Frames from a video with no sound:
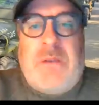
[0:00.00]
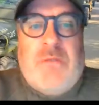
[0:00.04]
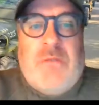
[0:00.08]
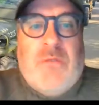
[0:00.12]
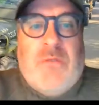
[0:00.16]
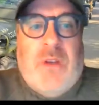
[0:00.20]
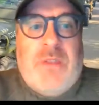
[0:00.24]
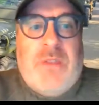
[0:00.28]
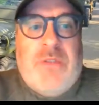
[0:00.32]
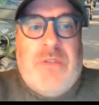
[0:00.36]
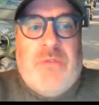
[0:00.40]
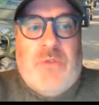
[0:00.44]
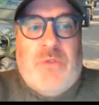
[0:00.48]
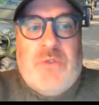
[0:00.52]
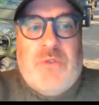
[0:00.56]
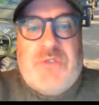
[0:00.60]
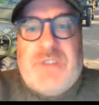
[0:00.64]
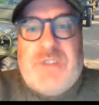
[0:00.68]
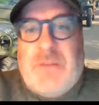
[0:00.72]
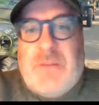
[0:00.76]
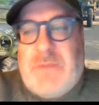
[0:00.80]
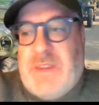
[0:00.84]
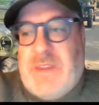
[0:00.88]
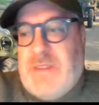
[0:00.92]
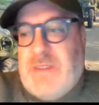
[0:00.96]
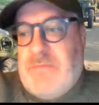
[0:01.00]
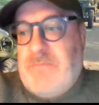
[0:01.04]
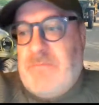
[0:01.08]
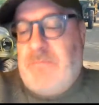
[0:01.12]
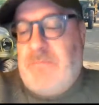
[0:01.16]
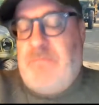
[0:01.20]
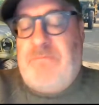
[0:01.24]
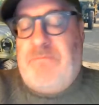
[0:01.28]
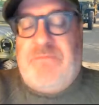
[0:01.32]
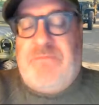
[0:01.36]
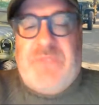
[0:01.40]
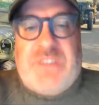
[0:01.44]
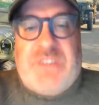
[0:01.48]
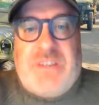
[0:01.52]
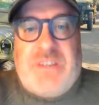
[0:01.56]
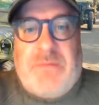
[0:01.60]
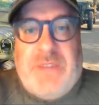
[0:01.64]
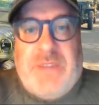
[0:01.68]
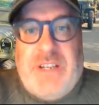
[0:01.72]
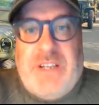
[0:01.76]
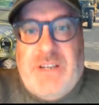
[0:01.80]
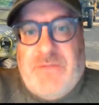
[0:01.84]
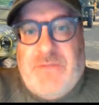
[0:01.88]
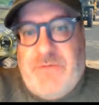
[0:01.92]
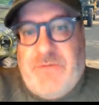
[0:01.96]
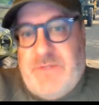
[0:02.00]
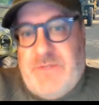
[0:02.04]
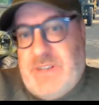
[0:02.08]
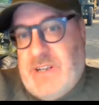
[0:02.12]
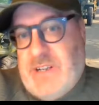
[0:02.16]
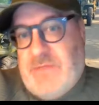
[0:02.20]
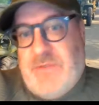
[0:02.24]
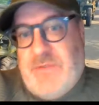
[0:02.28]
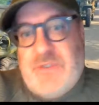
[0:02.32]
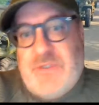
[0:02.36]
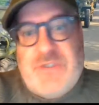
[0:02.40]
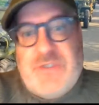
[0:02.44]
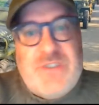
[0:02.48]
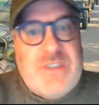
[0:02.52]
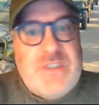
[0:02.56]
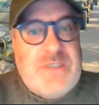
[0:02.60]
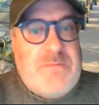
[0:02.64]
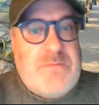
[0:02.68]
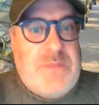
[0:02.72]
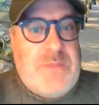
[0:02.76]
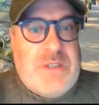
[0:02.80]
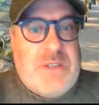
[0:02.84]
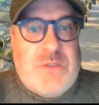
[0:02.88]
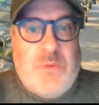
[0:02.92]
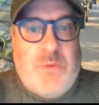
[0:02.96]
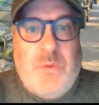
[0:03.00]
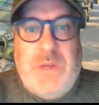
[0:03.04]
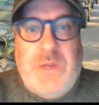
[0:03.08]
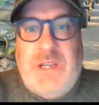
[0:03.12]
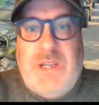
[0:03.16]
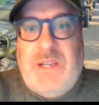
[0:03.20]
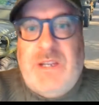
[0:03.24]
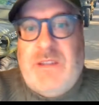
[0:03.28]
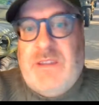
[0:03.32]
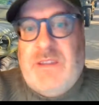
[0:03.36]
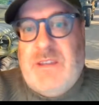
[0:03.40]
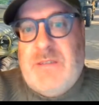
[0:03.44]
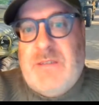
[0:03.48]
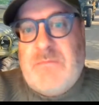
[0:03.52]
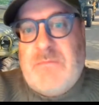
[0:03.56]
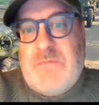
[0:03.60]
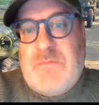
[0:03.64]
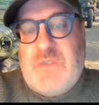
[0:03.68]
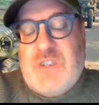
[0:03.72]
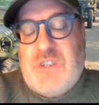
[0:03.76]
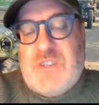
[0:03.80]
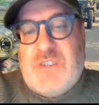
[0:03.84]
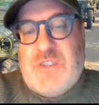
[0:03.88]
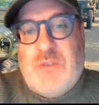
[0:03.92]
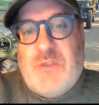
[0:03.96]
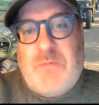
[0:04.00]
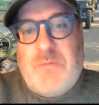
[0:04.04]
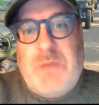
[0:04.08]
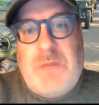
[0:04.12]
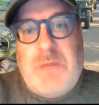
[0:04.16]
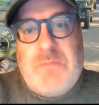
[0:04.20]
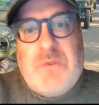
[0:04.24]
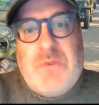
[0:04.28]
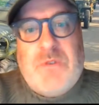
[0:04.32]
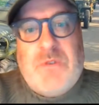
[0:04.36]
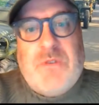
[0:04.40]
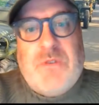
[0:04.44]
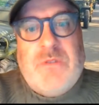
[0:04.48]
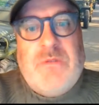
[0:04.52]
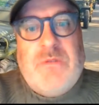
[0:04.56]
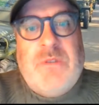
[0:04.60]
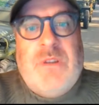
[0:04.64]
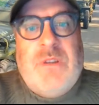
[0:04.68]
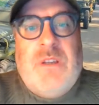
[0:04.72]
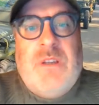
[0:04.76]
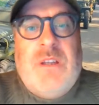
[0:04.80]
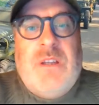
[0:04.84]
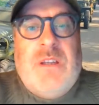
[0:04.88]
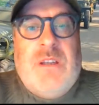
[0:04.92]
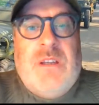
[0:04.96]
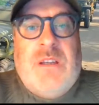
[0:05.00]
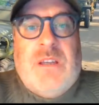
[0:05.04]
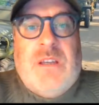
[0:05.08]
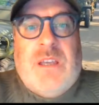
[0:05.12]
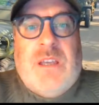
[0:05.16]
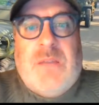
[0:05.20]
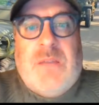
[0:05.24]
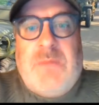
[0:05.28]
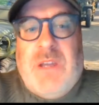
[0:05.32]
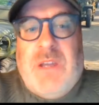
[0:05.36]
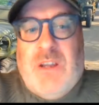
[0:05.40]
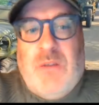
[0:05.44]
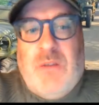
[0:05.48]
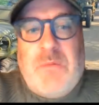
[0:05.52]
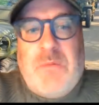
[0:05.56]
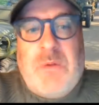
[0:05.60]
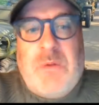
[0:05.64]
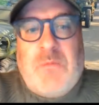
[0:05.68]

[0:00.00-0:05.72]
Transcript: run through some of the some of the differences between them, just so people can be a little bit